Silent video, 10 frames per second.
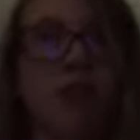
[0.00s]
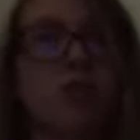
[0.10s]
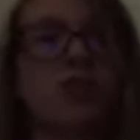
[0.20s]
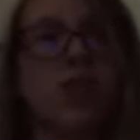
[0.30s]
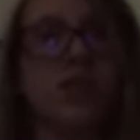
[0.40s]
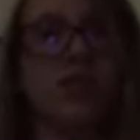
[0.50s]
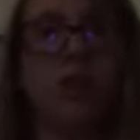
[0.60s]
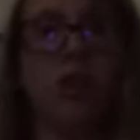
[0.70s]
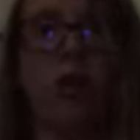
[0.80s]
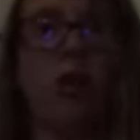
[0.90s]
a
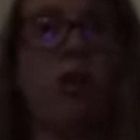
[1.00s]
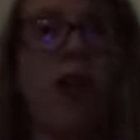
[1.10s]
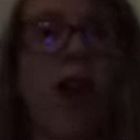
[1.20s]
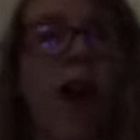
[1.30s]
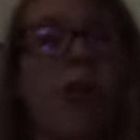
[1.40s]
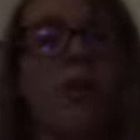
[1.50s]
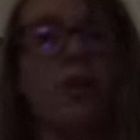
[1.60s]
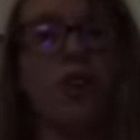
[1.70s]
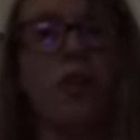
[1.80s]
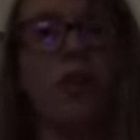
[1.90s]
stranglehold. I
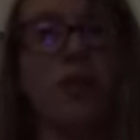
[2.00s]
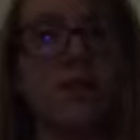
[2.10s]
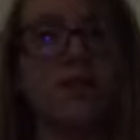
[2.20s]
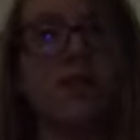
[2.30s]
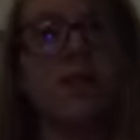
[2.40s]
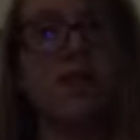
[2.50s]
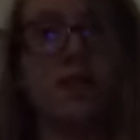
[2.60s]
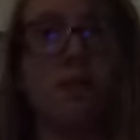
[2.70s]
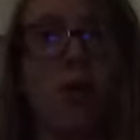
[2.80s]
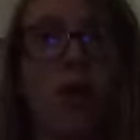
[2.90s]
wish I was
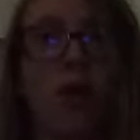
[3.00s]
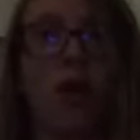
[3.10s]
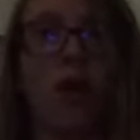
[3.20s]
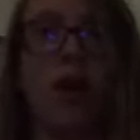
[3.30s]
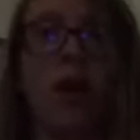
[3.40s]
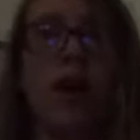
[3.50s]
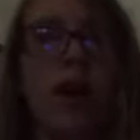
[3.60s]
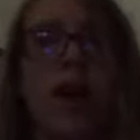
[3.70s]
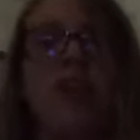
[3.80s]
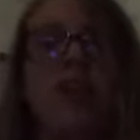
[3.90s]
invincible.
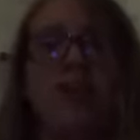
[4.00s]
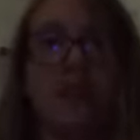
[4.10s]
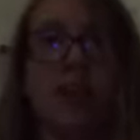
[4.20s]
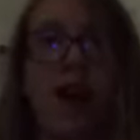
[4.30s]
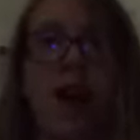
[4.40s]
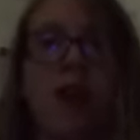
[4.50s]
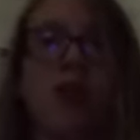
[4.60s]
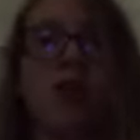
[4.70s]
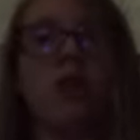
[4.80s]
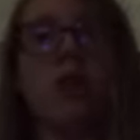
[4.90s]
Hello,
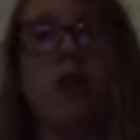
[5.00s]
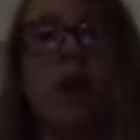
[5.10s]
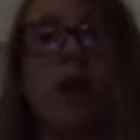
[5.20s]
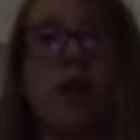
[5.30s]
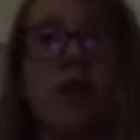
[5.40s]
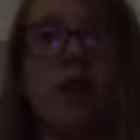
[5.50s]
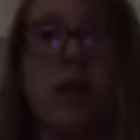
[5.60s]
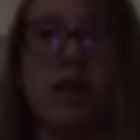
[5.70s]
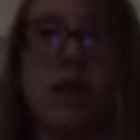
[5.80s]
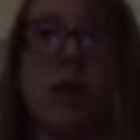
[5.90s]
desire, you're my old
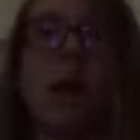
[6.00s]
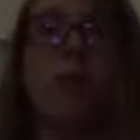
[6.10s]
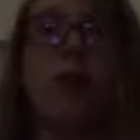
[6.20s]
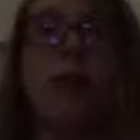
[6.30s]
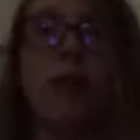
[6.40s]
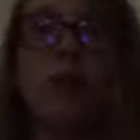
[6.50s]
friend, but I